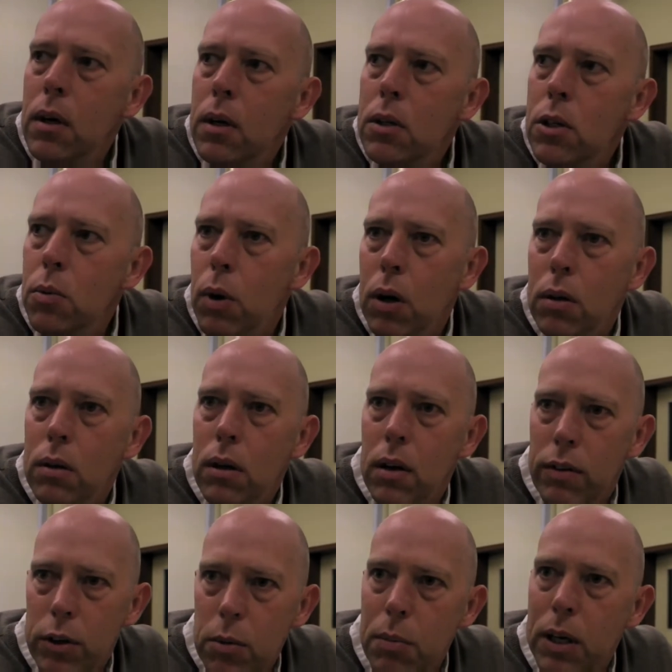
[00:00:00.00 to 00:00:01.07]
to
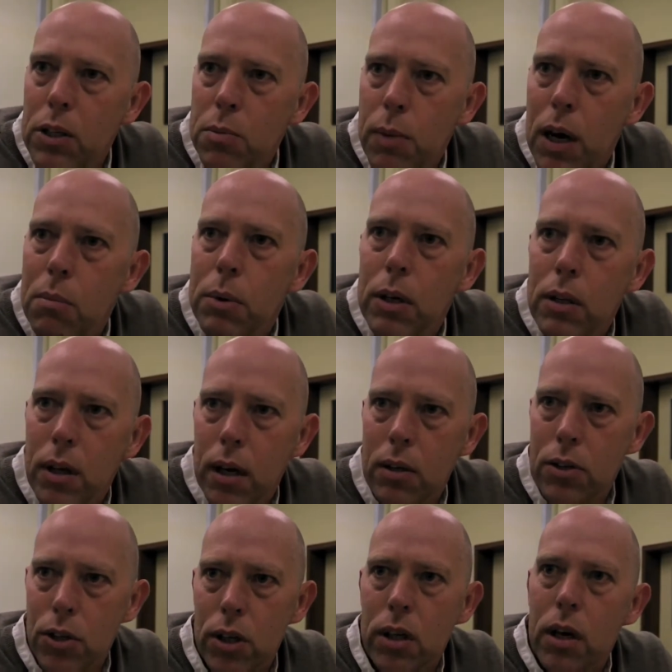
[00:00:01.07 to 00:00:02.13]
whatever demands might be in that
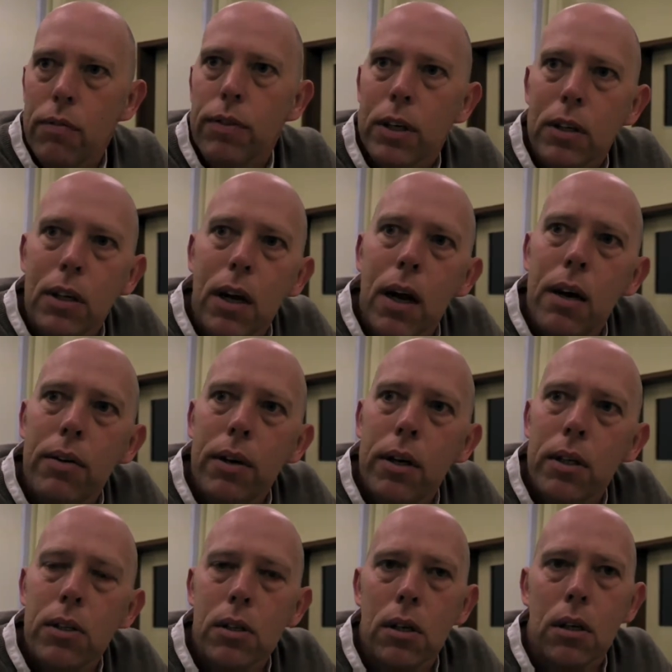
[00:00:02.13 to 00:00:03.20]
geographical
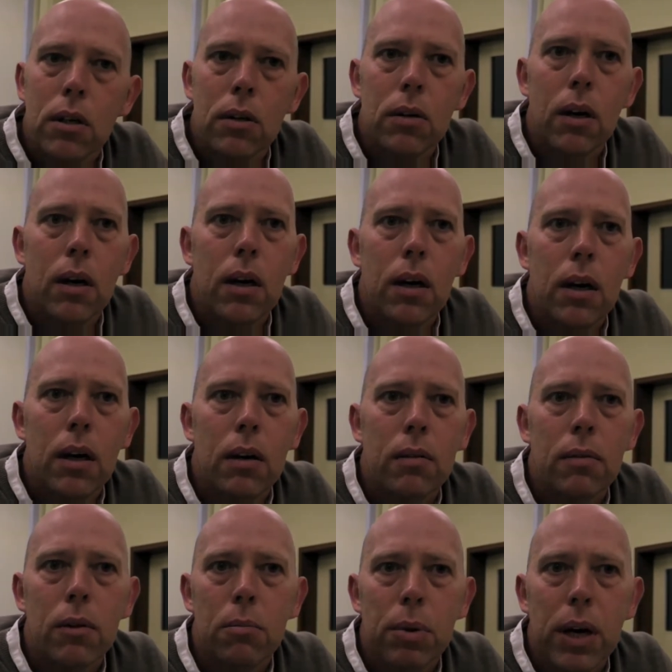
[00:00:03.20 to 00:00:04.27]
area. So
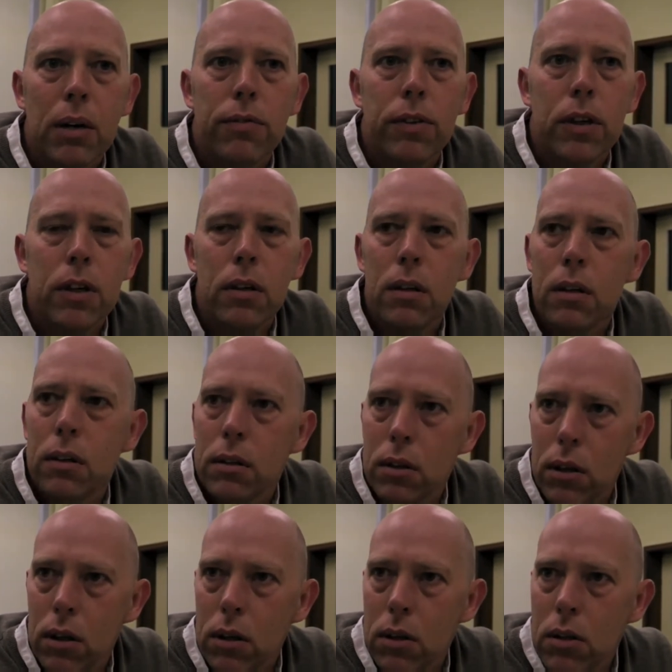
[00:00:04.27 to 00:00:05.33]
the Bradford
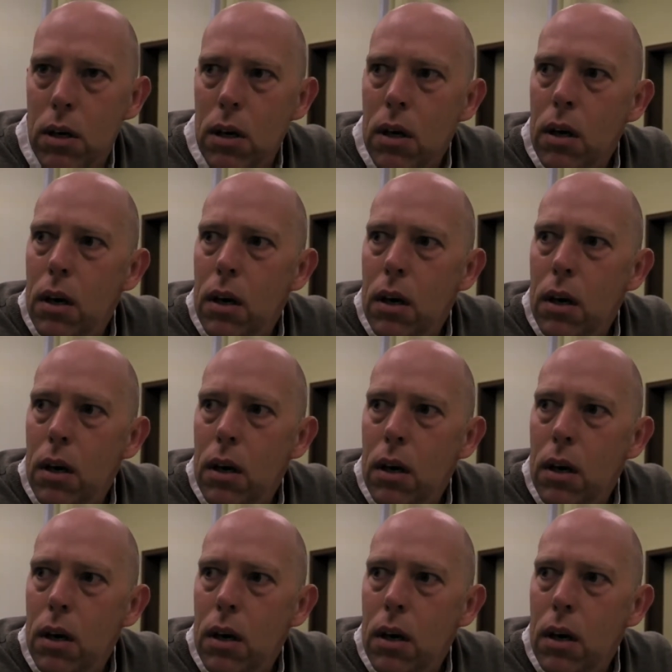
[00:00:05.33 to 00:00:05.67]
course,